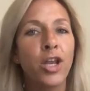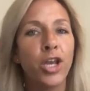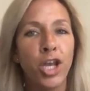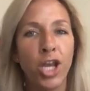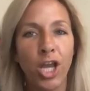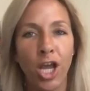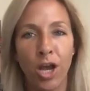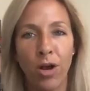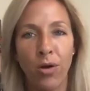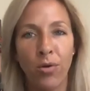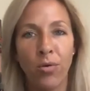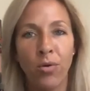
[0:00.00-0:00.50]

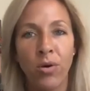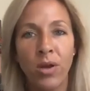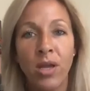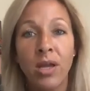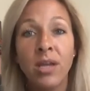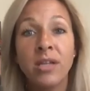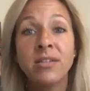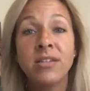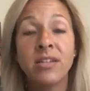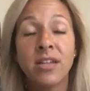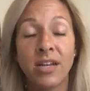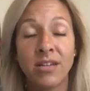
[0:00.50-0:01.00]
no.
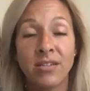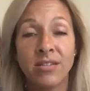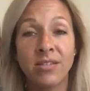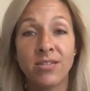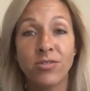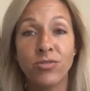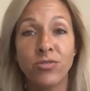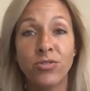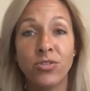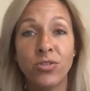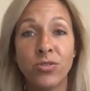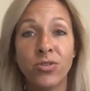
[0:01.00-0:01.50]
Did I
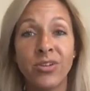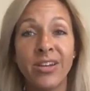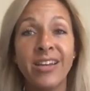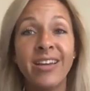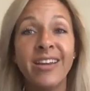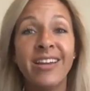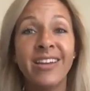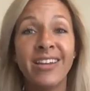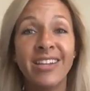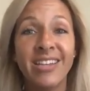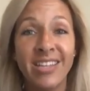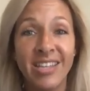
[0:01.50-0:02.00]
still do
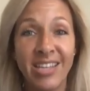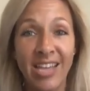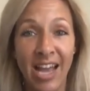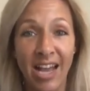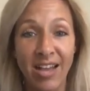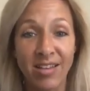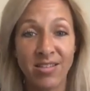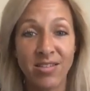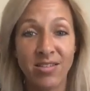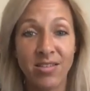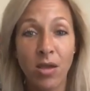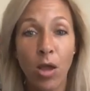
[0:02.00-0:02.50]
it?
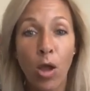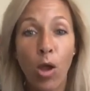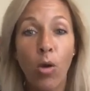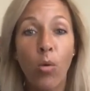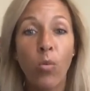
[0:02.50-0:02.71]
Yes.